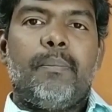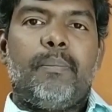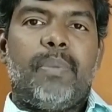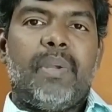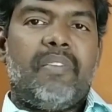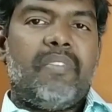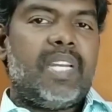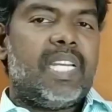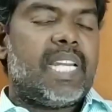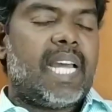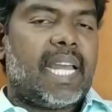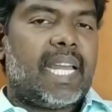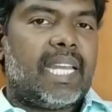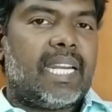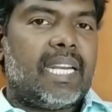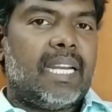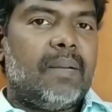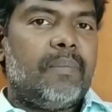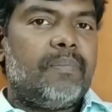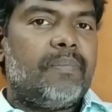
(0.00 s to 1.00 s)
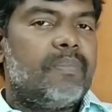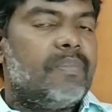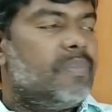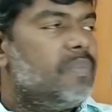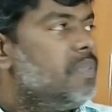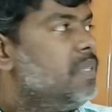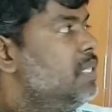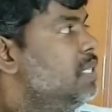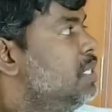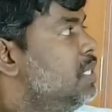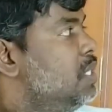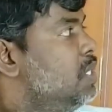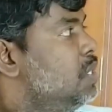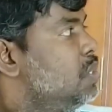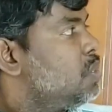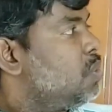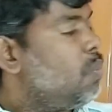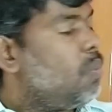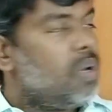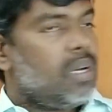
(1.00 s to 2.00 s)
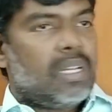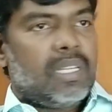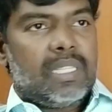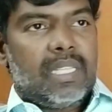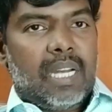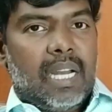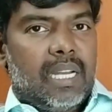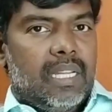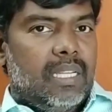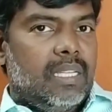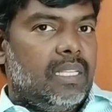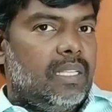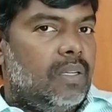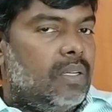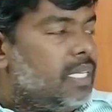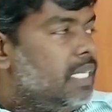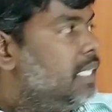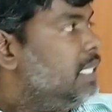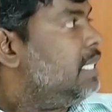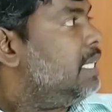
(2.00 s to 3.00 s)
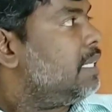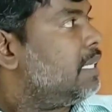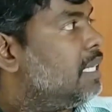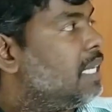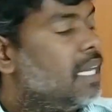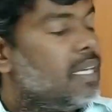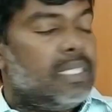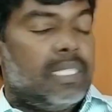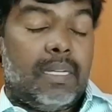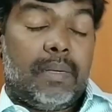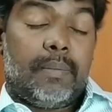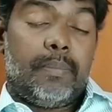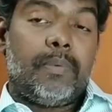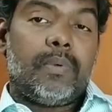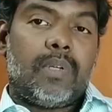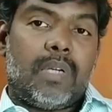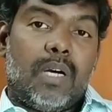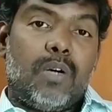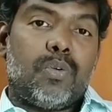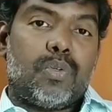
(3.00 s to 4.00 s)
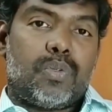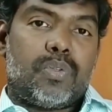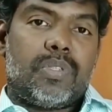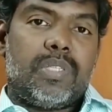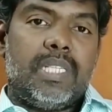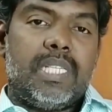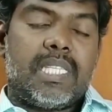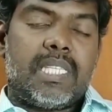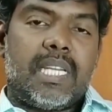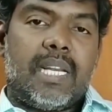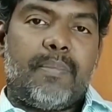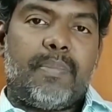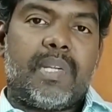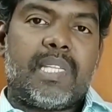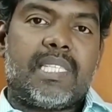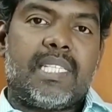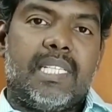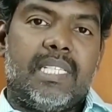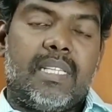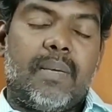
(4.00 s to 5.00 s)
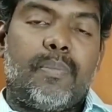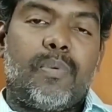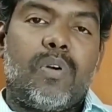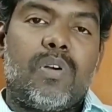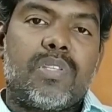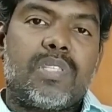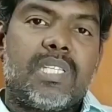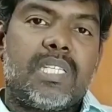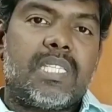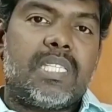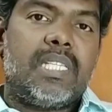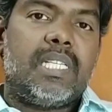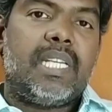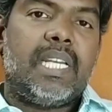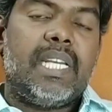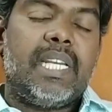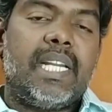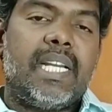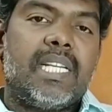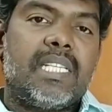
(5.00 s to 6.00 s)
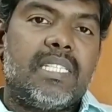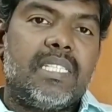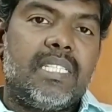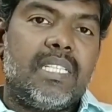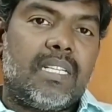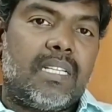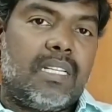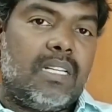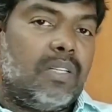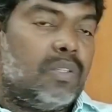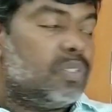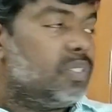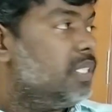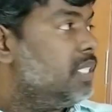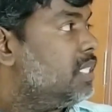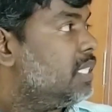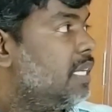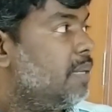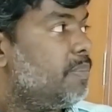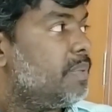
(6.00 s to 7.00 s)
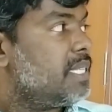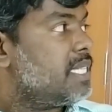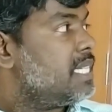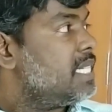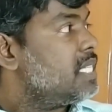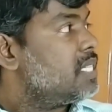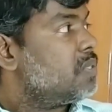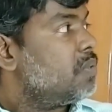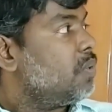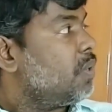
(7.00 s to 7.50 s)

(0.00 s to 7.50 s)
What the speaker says: PV diagram, so what are the curves is represent the process, it indicates in the curves it represents.